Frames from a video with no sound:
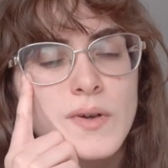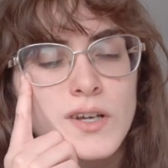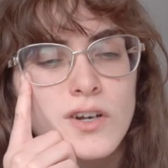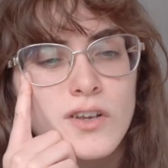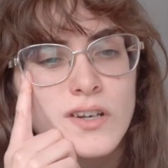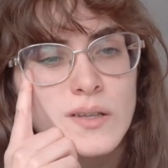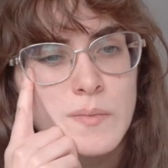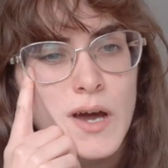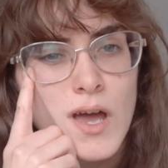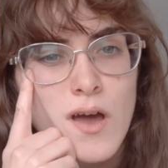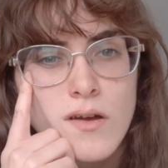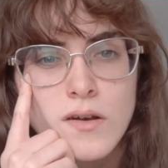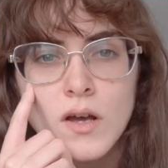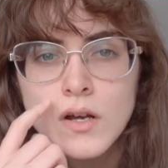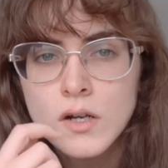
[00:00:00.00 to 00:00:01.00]
including my
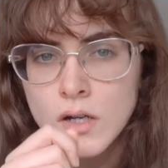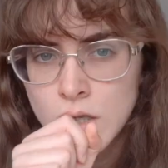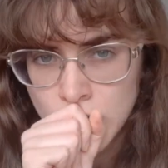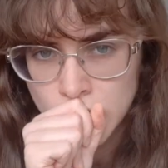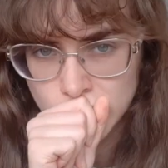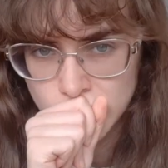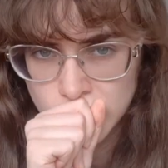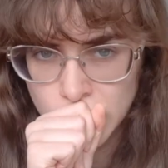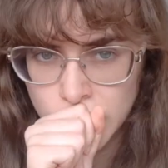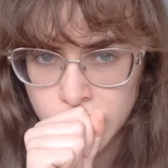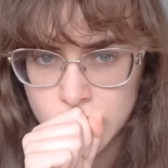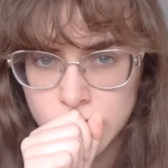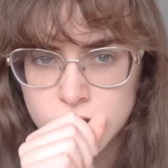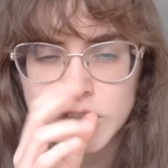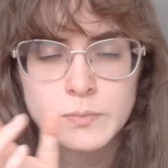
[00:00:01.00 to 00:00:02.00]
own,